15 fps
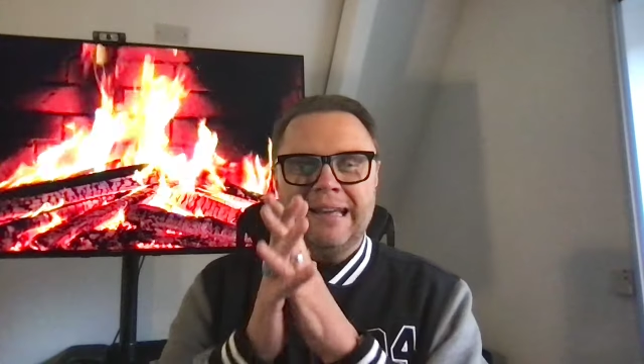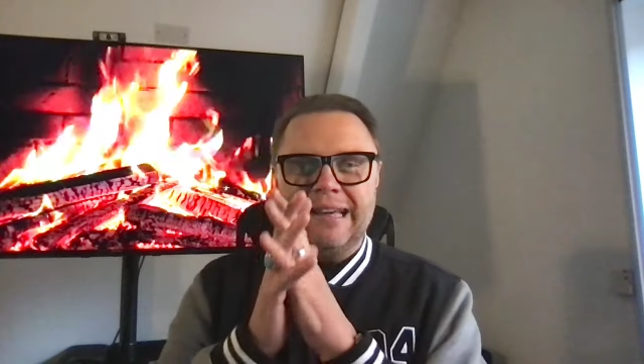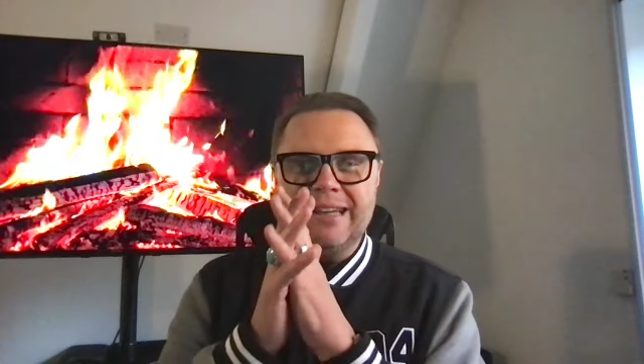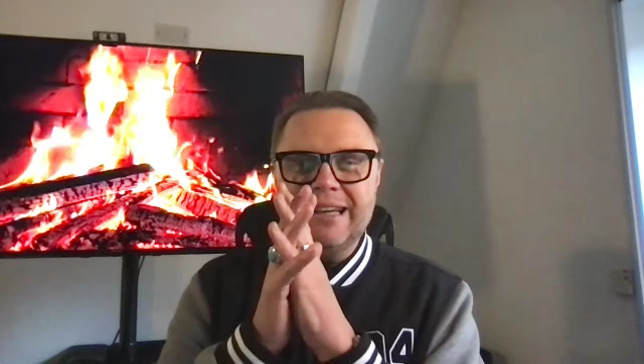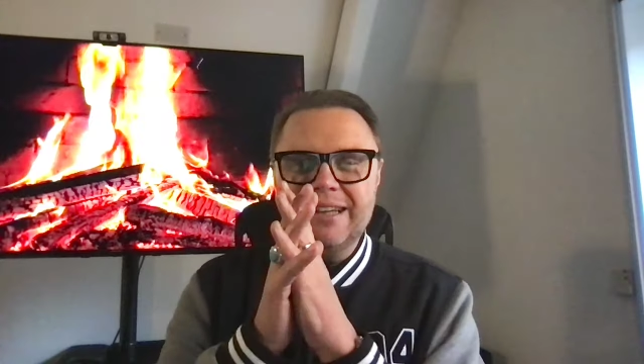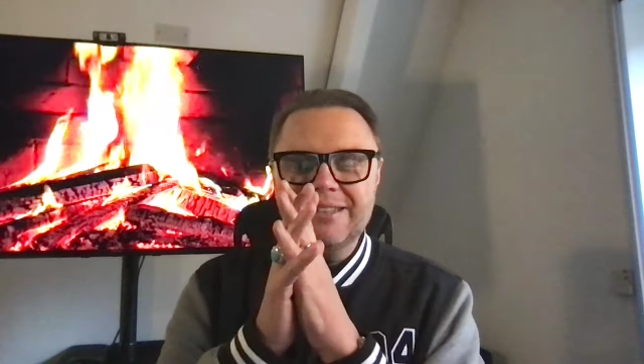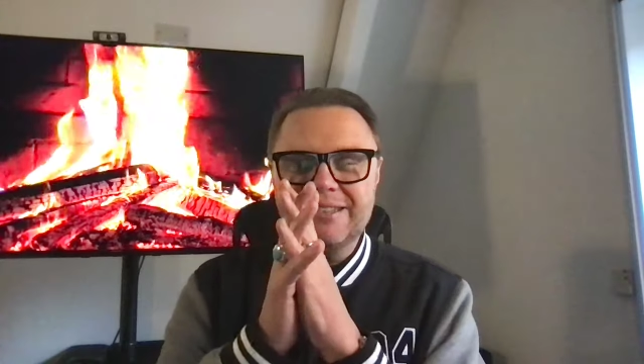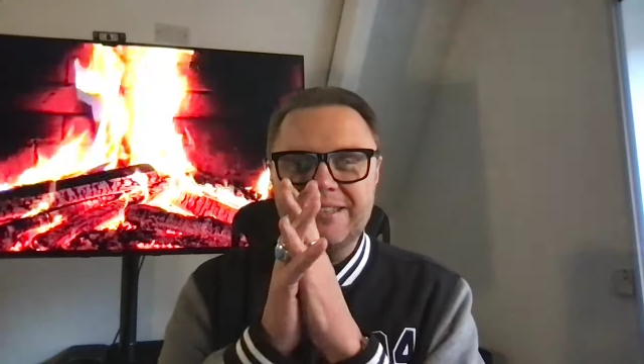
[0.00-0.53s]

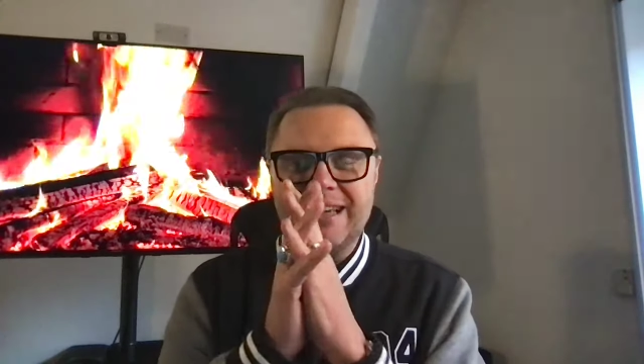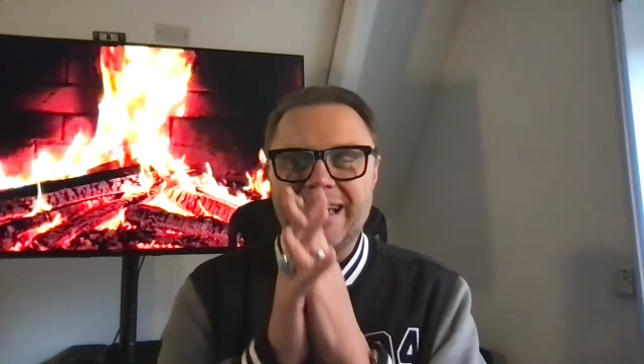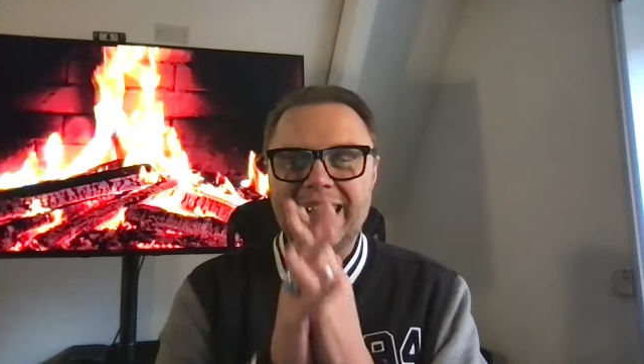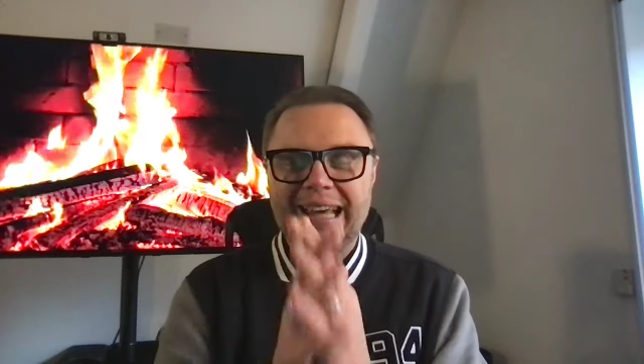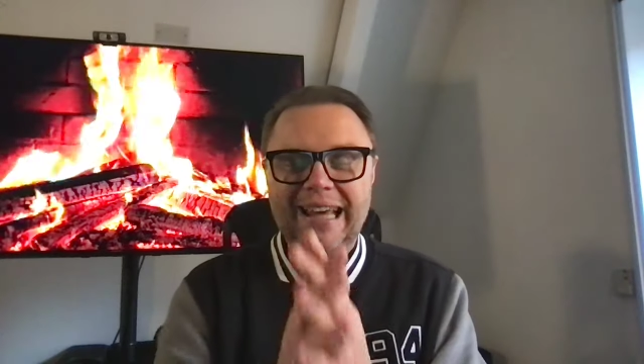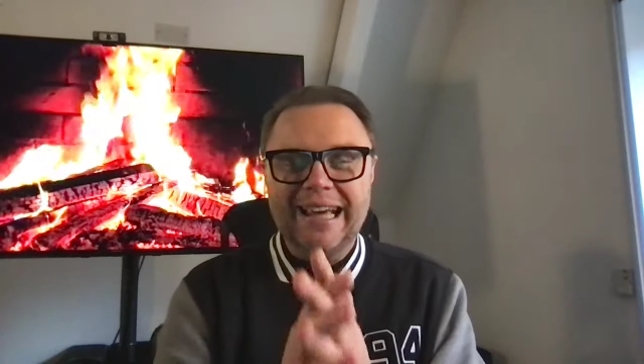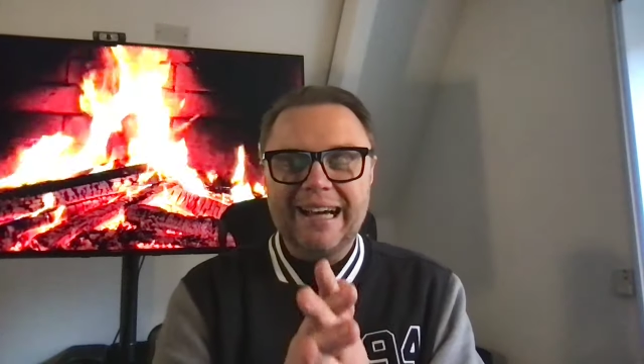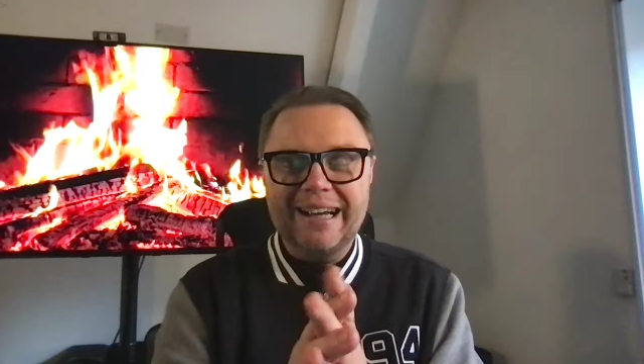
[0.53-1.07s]
is
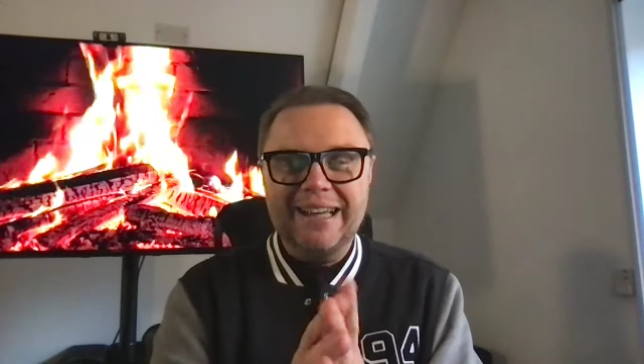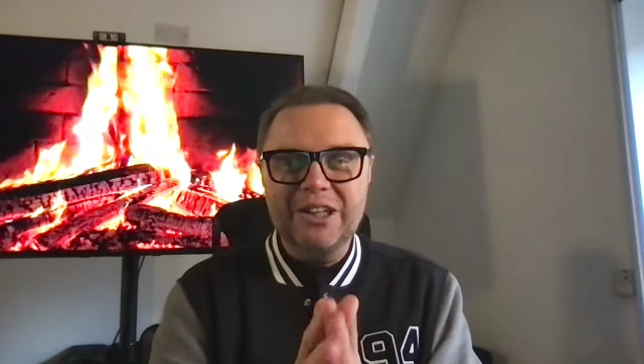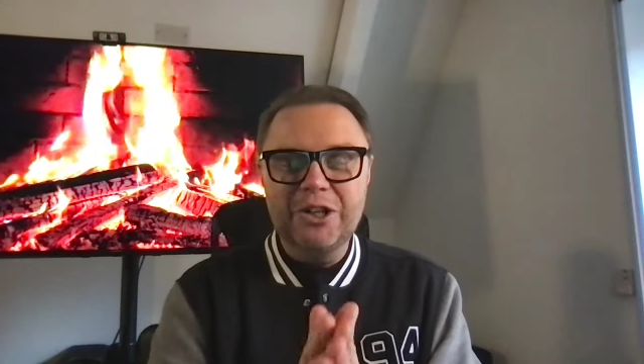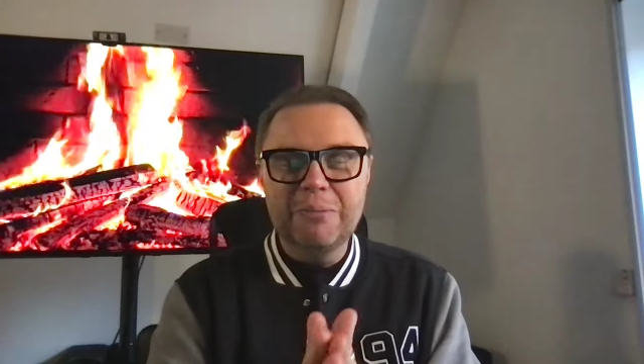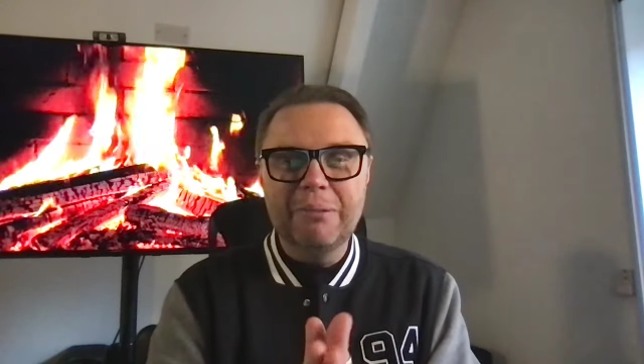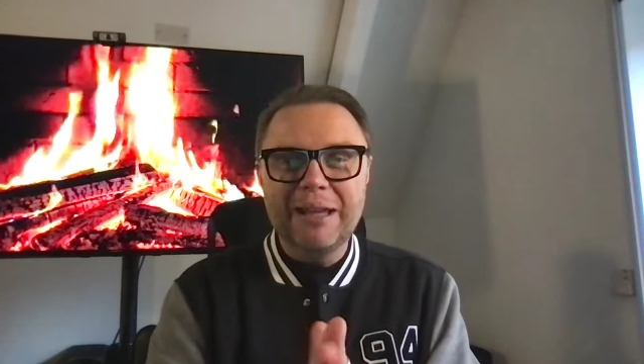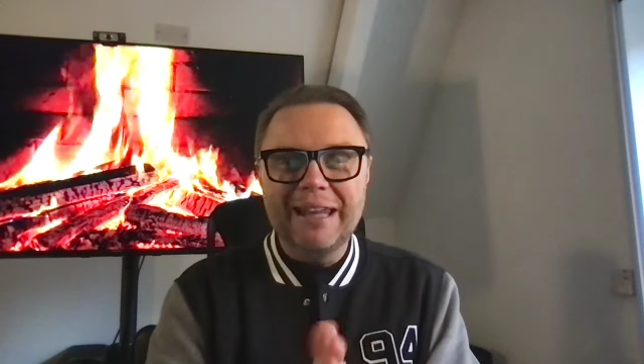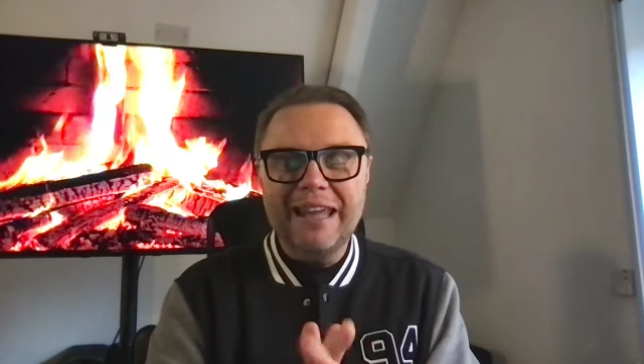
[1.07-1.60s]
here. Can you
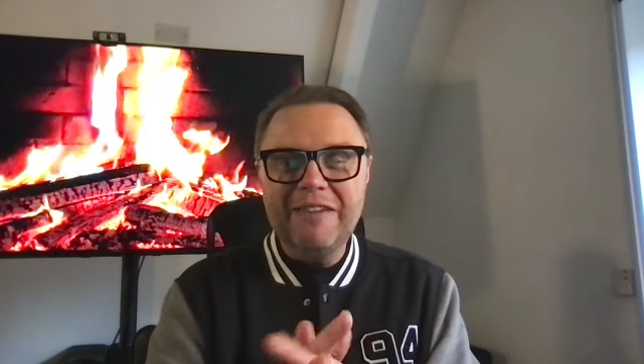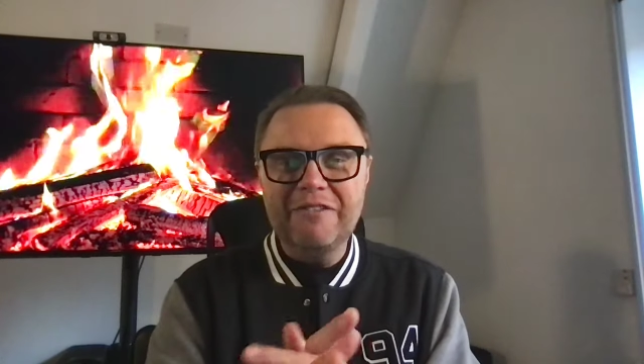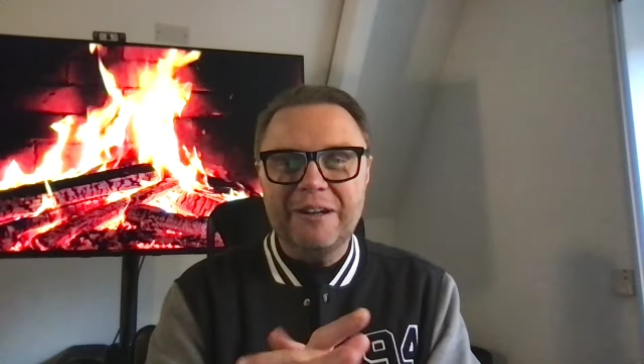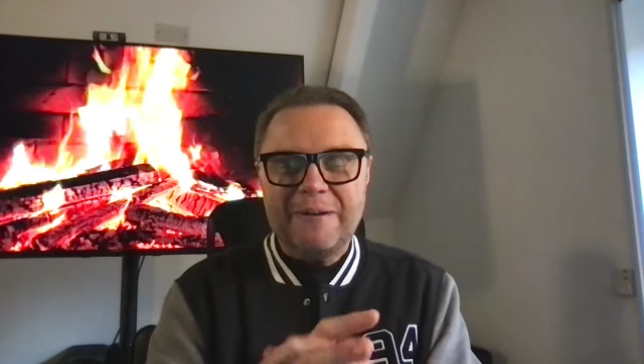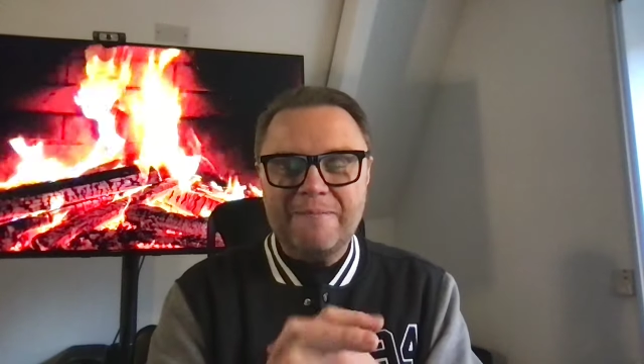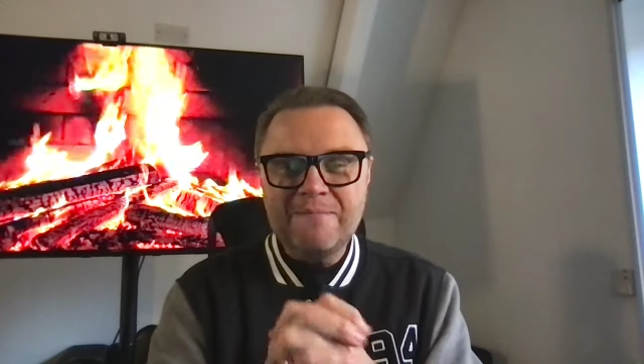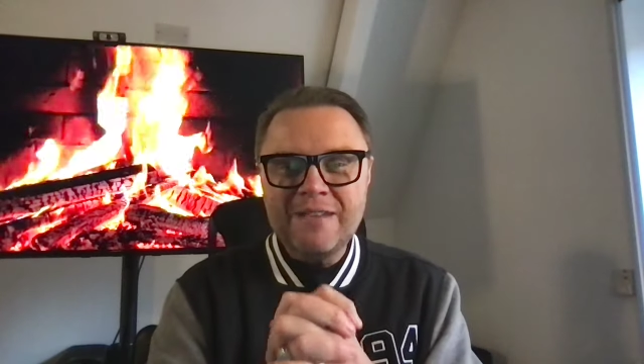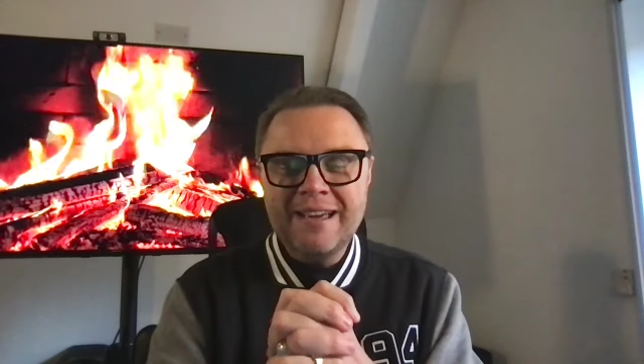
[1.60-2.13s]
believe
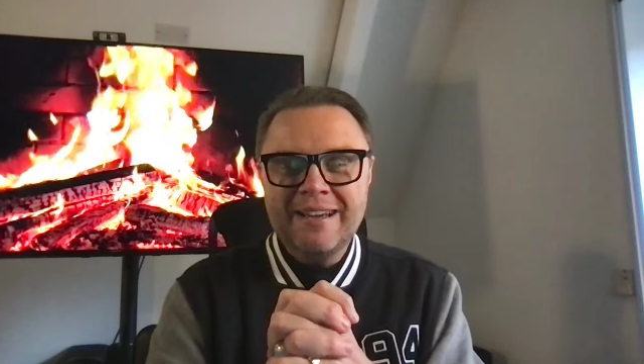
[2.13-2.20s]
it?